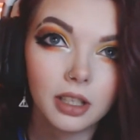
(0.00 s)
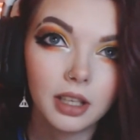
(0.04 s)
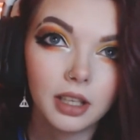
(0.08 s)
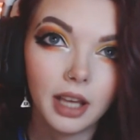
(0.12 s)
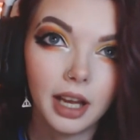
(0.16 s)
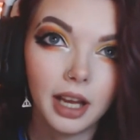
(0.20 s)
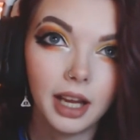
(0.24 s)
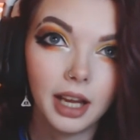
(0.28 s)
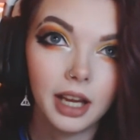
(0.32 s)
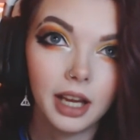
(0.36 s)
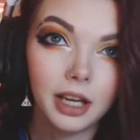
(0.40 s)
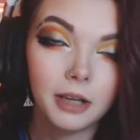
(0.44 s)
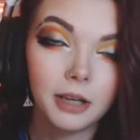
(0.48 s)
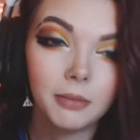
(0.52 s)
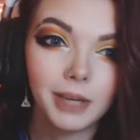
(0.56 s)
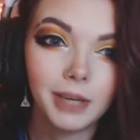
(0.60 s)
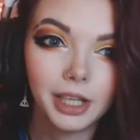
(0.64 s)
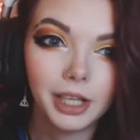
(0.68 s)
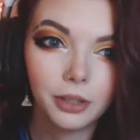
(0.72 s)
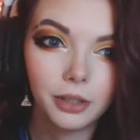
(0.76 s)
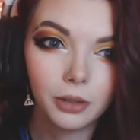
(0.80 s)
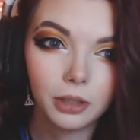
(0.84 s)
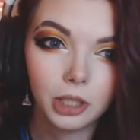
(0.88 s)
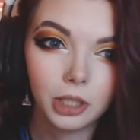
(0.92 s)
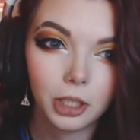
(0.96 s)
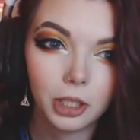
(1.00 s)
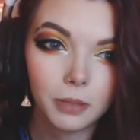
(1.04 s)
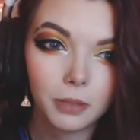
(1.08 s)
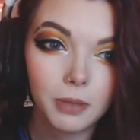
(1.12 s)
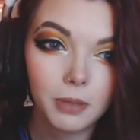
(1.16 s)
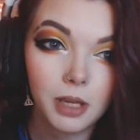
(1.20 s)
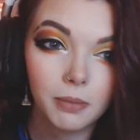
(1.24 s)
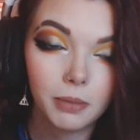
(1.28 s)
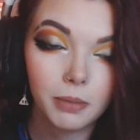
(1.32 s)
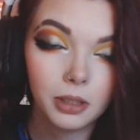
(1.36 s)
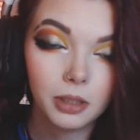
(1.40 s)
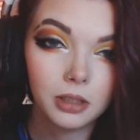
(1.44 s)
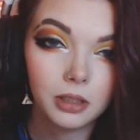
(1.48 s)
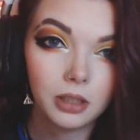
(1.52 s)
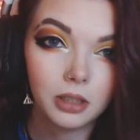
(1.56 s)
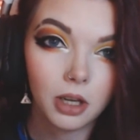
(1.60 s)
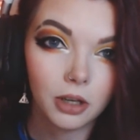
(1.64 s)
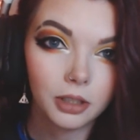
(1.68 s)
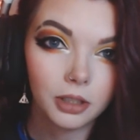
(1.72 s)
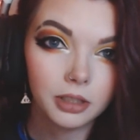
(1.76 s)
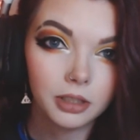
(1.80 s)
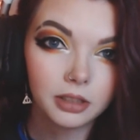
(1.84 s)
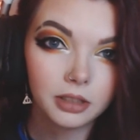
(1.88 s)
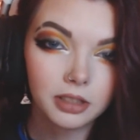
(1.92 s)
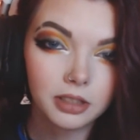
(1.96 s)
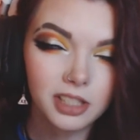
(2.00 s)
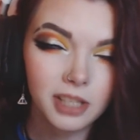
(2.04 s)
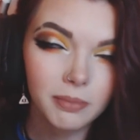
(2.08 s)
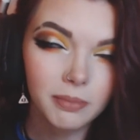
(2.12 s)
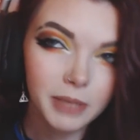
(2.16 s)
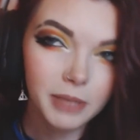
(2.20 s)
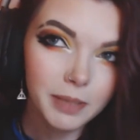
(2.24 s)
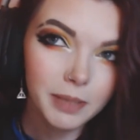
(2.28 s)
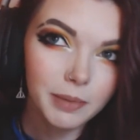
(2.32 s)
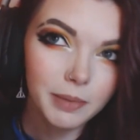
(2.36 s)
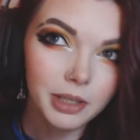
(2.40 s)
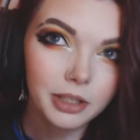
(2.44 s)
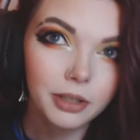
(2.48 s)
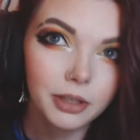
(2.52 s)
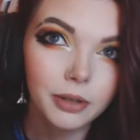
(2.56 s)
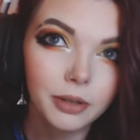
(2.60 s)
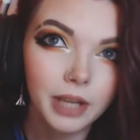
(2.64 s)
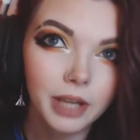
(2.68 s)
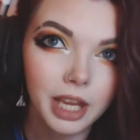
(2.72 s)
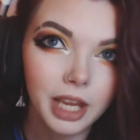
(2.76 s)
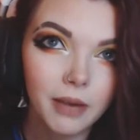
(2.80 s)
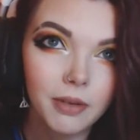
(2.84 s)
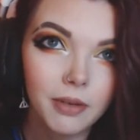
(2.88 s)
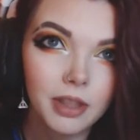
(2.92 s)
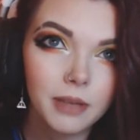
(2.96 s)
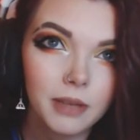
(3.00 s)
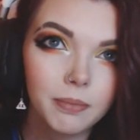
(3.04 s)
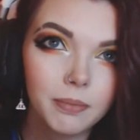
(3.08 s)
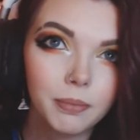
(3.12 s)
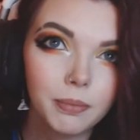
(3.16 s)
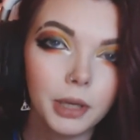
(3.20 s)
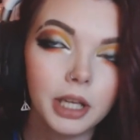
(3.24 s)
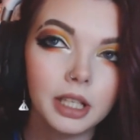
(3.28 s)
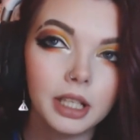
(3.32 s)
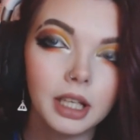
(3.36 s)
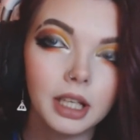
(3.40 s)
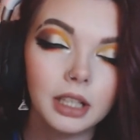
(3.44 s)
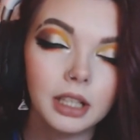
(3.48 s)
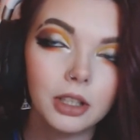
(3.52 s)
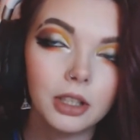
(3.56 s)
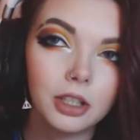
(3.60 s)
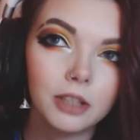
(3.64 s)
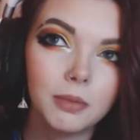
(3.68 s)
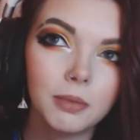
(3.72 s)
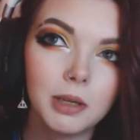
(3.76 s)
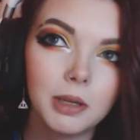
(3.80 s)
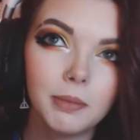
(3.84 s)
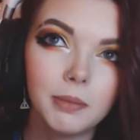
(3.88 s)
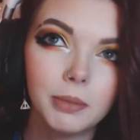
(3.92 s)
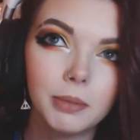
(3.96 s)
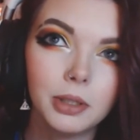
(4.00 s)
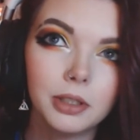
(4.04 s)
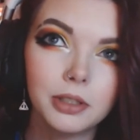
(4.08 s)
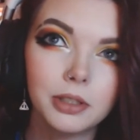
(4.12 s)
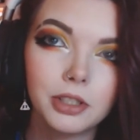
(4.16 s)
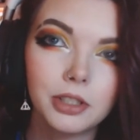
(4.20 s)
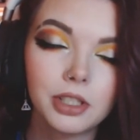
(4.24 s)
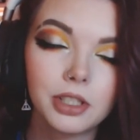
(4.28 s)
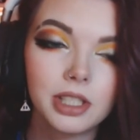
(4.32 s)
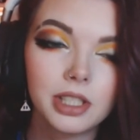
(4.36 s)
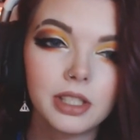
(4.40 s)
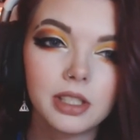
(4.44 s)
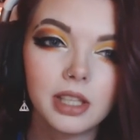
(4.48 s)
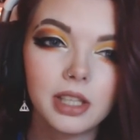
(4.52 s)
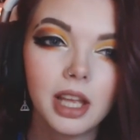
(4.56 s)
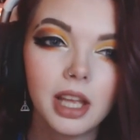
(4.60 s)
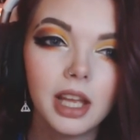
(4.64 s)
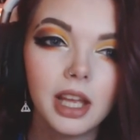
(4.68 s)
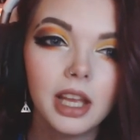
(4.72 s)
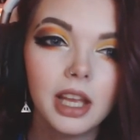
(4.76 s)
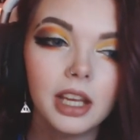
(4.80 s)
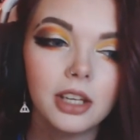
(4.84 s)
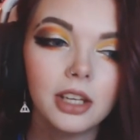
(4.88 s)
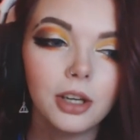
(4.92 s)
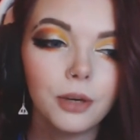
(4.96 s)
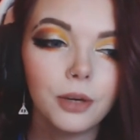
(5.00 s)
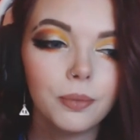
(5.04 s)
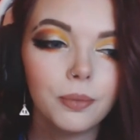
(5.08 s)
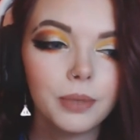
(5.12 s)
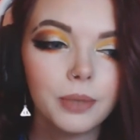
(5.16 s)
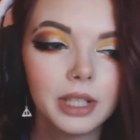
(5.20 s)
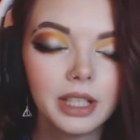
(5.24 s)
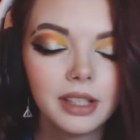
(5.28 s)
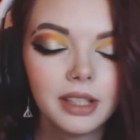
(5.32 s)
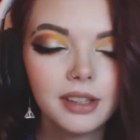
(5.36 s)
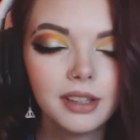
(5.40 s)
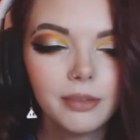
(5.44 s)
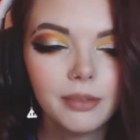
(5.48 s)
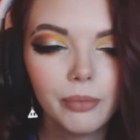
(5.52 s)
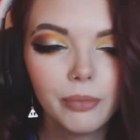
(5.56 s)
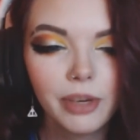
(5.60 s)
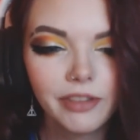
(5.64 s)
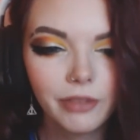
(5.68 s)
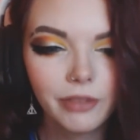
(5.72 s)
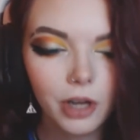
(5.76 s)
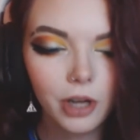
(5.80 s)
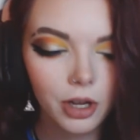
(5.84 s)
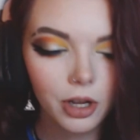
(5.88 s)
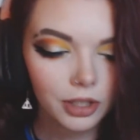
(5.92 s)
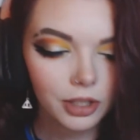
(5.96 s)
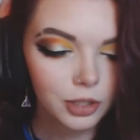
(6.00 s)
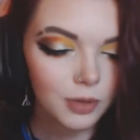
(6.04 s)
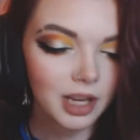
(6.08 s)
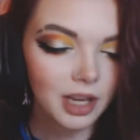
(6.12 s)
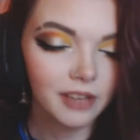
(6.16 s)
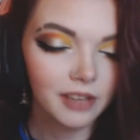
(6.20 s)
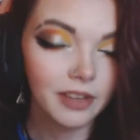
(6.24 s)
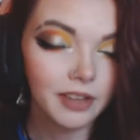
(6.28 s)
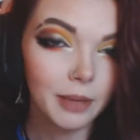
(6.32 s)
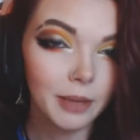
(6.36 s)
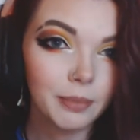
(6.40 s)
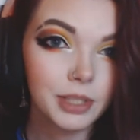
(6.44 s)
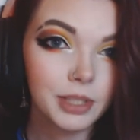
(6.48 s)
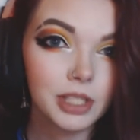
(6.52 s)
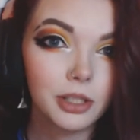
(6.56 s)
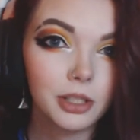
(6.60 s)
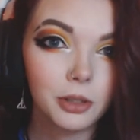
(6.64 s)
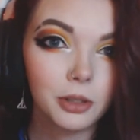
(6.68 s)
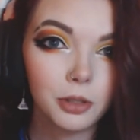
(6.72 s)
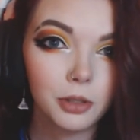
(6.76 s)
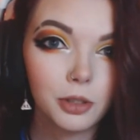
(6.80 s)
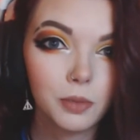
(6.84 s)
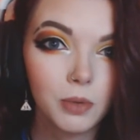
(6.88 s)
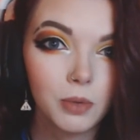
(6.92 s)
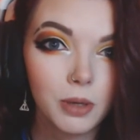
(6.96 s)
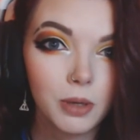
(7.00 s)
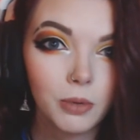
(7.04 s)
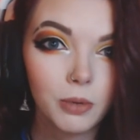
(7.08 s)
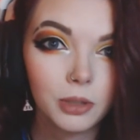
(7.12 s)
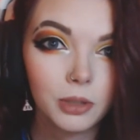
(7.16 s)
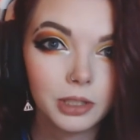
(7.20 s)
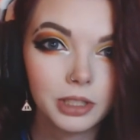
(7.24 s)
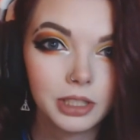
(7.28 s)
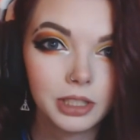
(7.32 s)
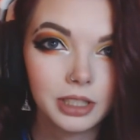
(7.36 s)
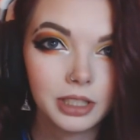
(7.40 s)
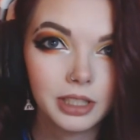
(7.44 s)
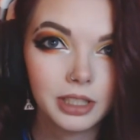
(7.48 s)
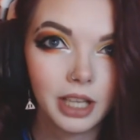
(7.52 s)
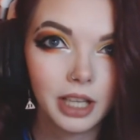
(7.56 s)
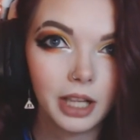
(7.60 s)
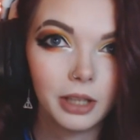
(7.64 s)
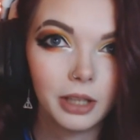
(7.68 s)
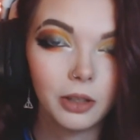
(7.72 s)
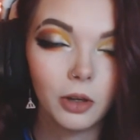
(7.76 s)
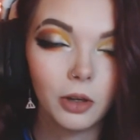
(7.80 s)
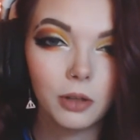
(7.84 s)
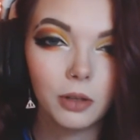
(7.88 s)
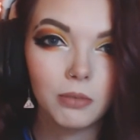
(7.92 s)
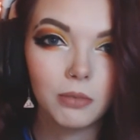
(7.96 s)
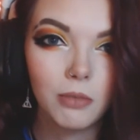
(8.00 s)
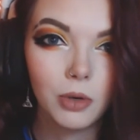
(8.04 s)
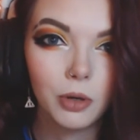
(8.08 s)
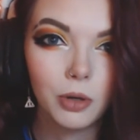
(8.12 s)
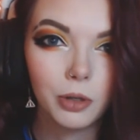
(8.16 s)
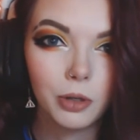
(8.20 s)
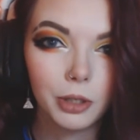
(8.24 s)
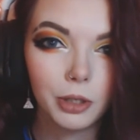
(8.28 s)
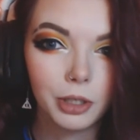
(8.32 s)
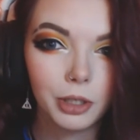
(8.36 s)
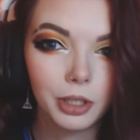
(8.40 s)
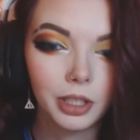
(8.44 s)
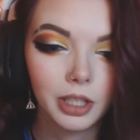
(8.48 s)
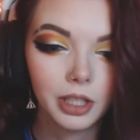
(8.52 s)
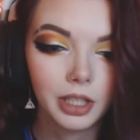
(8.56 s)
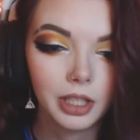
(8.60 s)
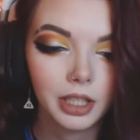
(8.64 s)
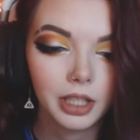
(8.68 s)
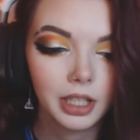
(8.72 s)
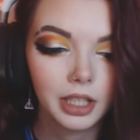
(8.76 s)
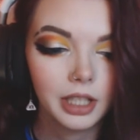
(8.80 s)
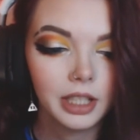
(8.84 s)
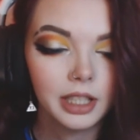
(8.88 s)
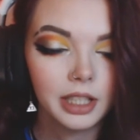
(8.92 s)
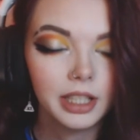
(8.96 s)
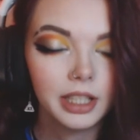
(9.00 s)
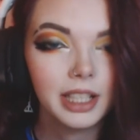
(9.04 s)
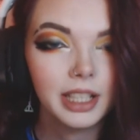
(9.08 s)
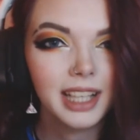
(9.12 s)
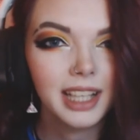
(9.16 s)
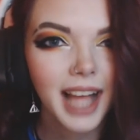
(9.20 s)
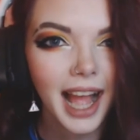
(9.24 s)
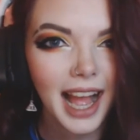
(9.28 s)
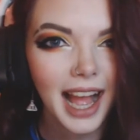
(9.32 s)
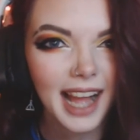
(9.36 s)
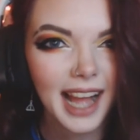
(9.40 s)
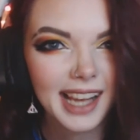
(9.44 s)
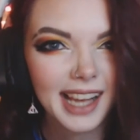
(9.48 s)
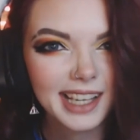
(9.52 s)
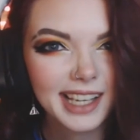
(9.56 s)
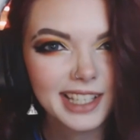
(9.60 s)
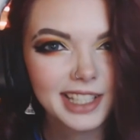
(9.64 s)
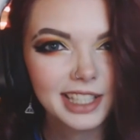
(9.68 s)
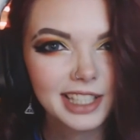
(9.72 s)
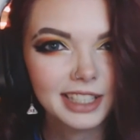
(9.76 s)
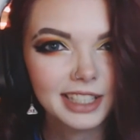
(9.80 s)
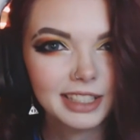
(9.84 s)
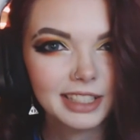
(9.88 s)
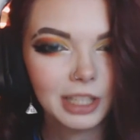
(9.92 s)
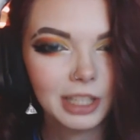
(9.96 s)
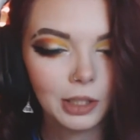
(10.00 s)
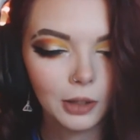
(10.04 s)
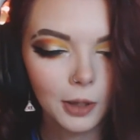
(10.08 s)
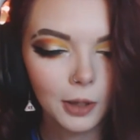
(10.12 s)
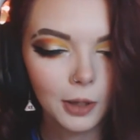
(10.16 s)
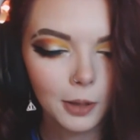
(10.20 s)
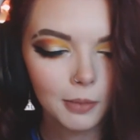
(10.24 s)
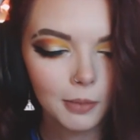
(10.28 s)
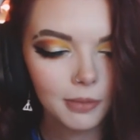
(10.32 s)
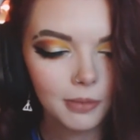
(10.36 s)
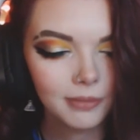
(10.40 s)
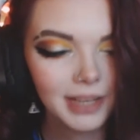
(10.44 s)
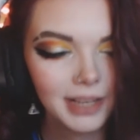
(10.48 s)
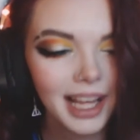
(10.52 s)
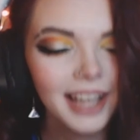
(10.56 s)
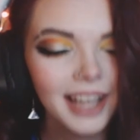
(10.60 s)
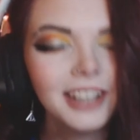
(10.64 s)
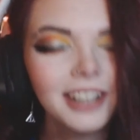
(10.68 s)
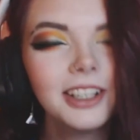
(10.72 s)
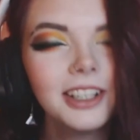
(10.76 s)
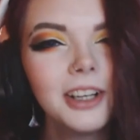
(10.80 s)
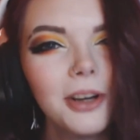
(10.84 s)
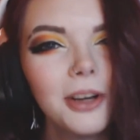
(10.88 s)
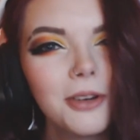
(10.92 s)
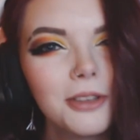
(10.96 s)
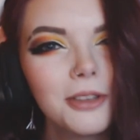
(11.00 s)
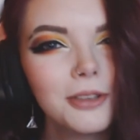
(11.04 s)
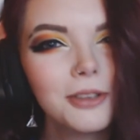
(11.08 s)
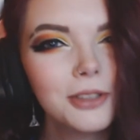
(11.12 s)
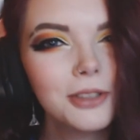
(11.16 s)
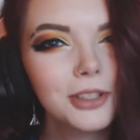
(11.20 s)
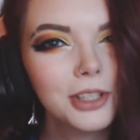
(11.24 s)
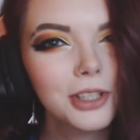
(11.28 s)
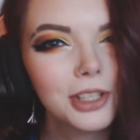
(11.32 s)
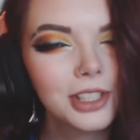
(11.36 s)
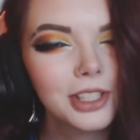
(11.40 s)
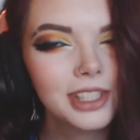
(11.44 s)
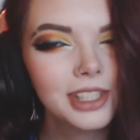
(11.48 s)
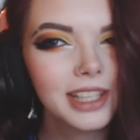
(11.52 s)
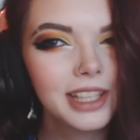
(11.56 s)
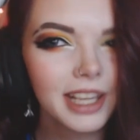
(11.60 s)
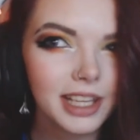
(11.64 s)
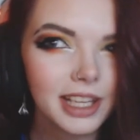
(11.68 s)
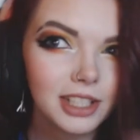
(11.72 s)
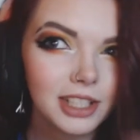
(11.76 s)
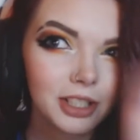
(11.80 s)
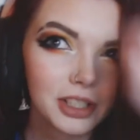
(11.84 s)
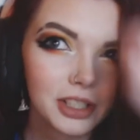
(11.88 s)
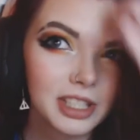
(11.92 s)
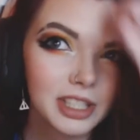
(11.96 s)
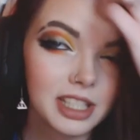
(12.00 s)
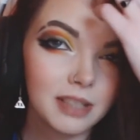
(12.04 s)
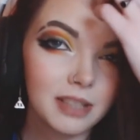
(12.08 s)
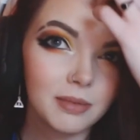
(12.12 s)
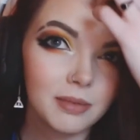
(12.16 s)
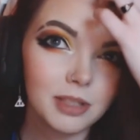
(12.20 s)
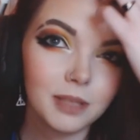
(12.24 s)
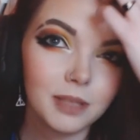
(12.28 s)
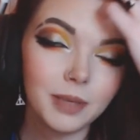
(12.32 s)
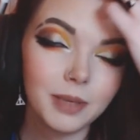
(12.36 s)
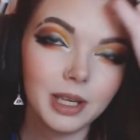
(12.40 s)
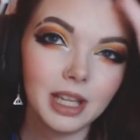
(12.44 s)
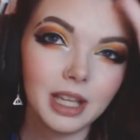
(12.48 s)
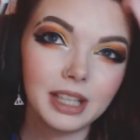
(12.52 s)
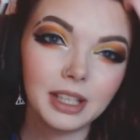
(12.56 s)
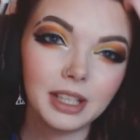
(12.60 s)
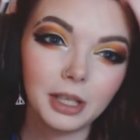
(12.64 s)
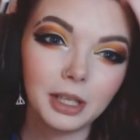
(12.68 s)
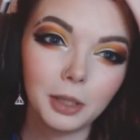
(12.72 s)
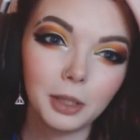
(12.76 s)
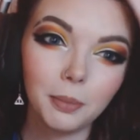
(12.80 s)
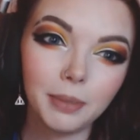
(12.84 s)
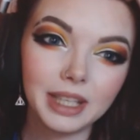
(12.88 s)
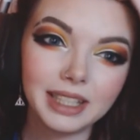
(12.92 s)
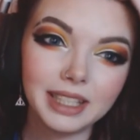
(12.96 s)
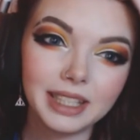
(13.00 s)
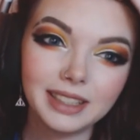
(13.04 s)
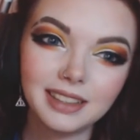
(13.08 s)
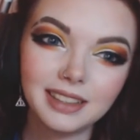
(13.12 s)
I know a lot of people aren't. Some people are okay with it, but a lot of people just, you know, we've got 12 episodes. We wanted a lot more action, I don't know, it just seems to be a little bit